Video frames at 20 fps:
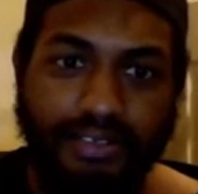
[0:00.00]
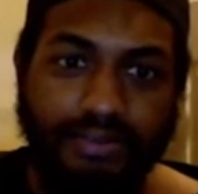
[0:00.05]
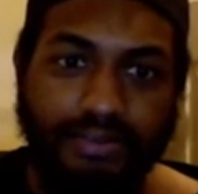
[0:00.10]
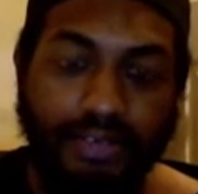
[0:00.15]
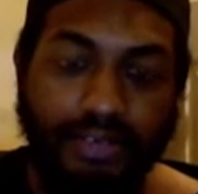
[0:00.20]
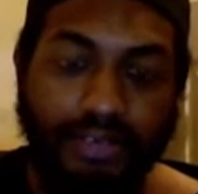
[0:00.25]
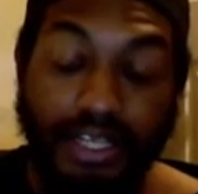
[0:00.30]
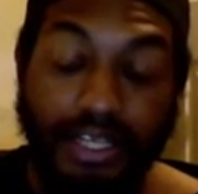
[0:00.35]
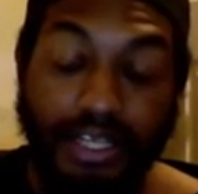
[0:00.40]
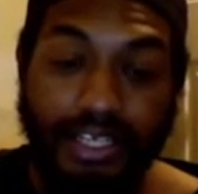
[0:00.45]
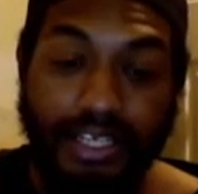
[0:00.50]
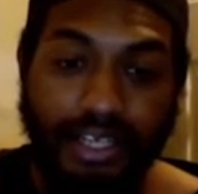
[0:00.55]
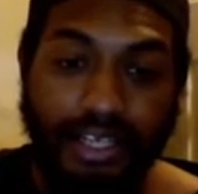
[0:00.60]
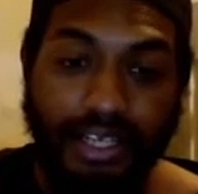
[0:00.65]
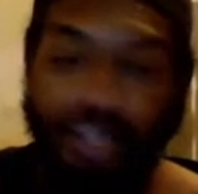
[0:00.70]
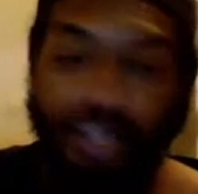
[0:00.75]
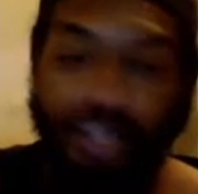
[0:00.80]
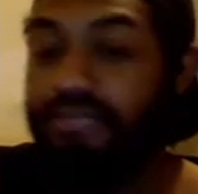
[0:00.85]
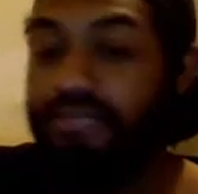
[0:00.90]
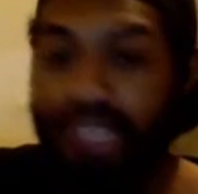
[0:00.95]
Well, like
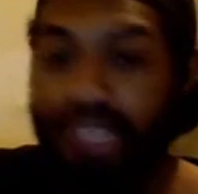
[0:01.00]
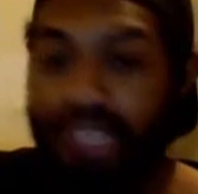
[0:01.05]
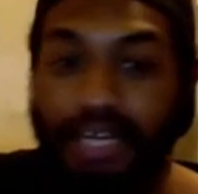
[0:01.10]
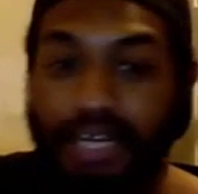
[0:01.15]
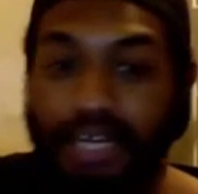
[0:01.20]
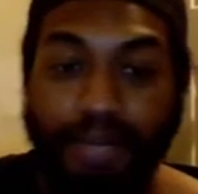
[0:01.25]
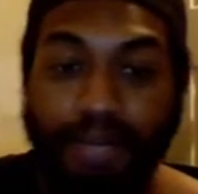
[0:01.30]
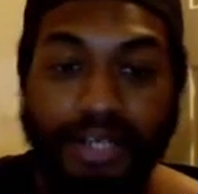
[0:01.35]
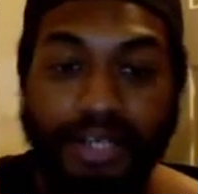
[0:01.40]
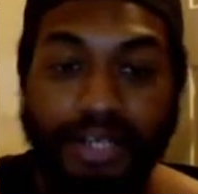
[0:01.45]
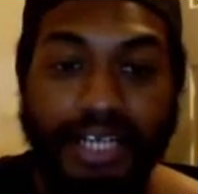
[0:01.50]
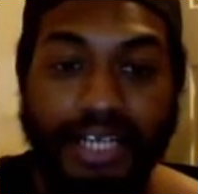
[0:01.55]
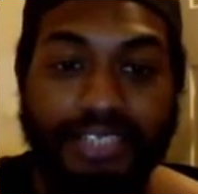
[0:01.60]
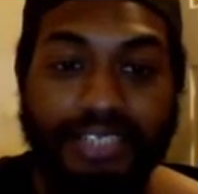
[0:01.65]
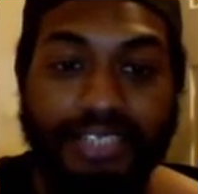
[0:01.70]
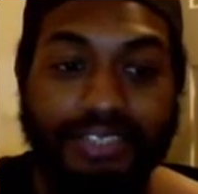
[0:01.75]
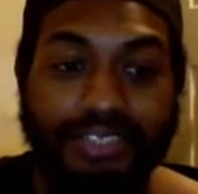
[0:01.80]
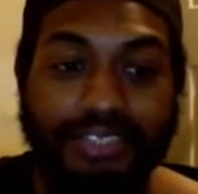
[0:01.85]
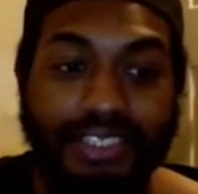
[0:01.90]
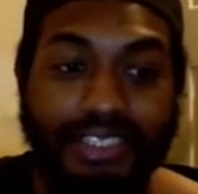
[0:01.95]
Dana Barrett
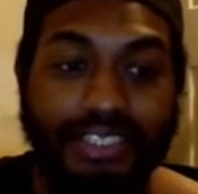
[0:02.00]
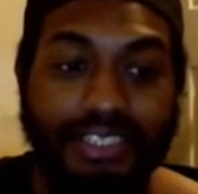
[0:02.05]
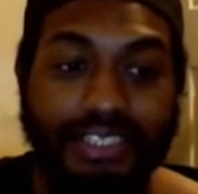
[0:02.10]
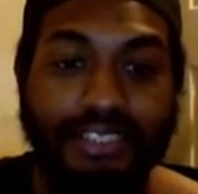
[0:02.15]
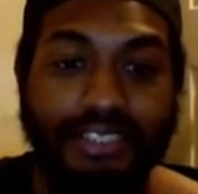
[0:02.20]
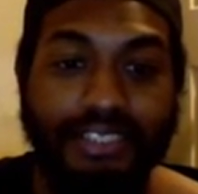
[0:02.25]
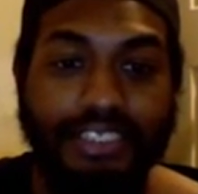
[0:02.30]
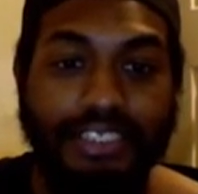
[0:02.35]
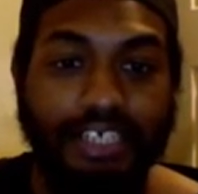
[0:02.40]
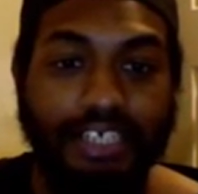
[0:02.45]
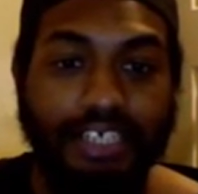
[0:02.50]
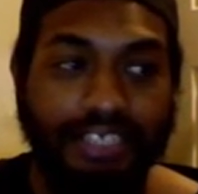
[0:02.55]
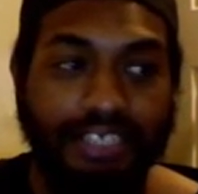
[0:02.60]
actually said it herself.